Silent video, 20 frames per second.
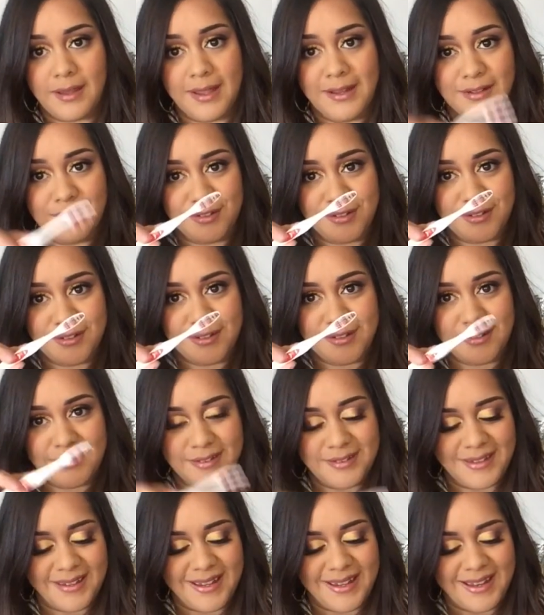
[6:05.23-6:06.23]
I actually just
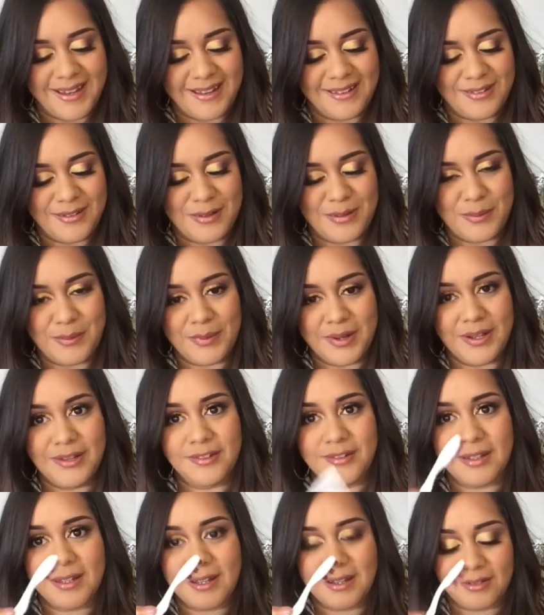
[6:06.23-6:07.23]
use a
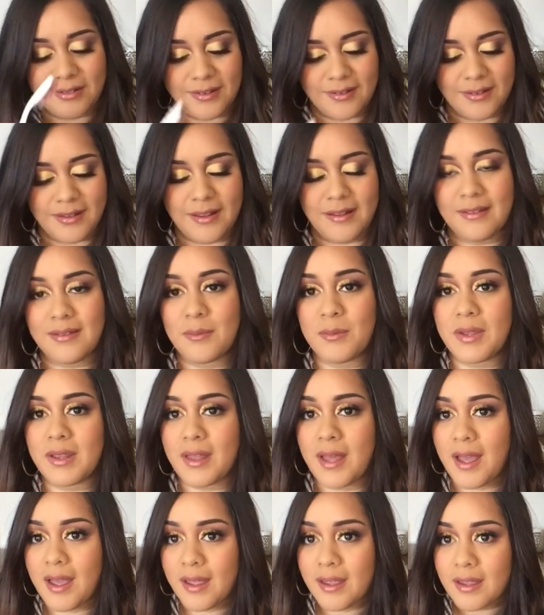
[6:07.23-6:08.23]
toothbrush and I'll just get some
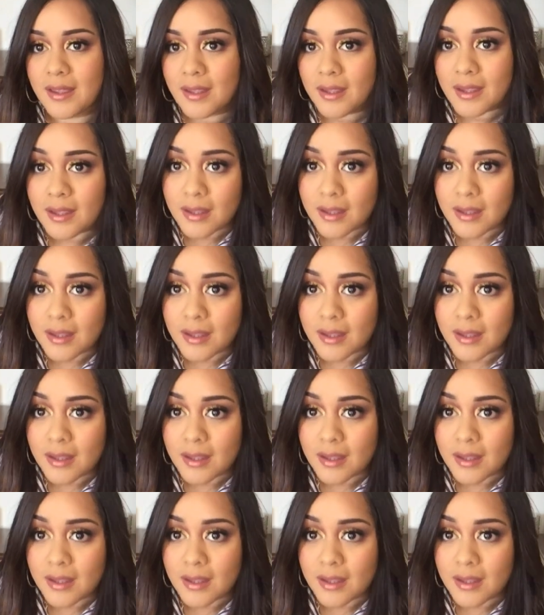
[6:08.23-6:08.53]
of that